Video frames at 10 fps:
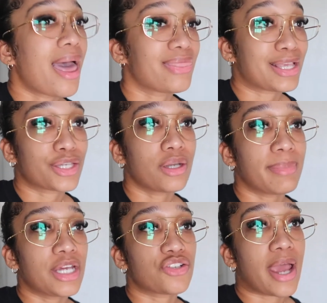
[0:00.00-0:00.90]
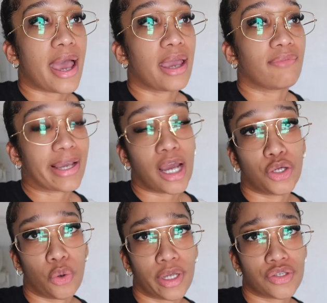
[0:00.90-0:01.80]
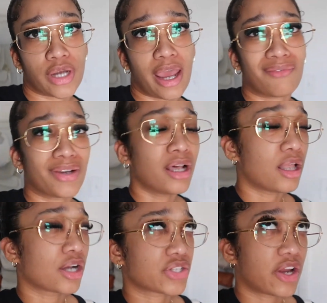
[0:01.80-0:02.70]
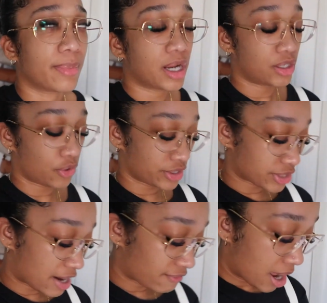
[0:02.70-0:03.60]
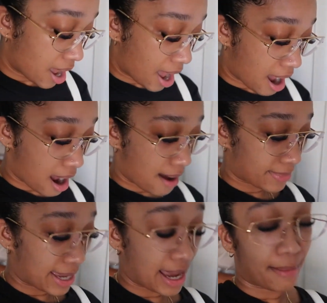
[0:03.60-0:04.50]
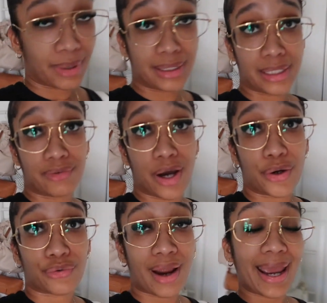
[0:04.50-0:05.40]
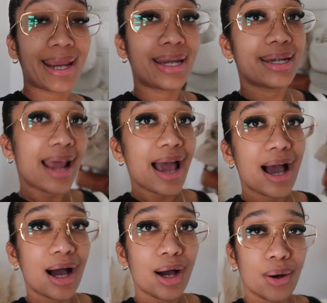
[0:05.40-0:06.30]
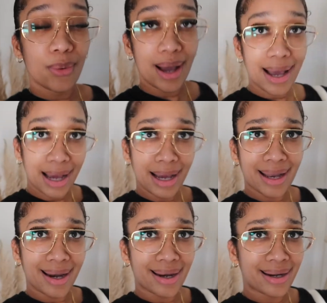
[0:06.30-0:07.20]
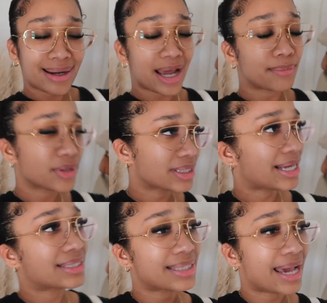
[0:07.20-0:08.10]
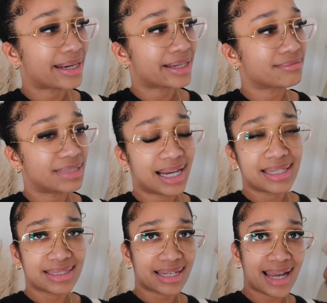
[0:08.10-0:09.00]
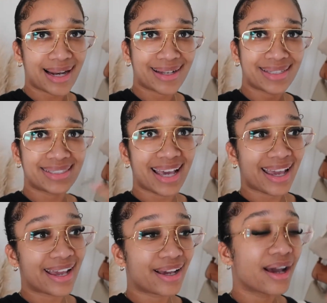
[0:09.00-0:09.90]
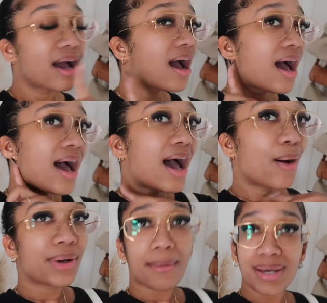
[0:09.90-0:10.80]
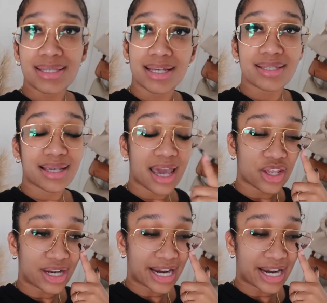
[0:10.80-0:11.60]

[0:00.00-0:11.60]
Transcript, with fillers: that's gonna be a drive like annoying drive not a long drive but annoying drive um yeah i'm gonna leave out right now and i'm really excited did i say that because like i want to get my skin together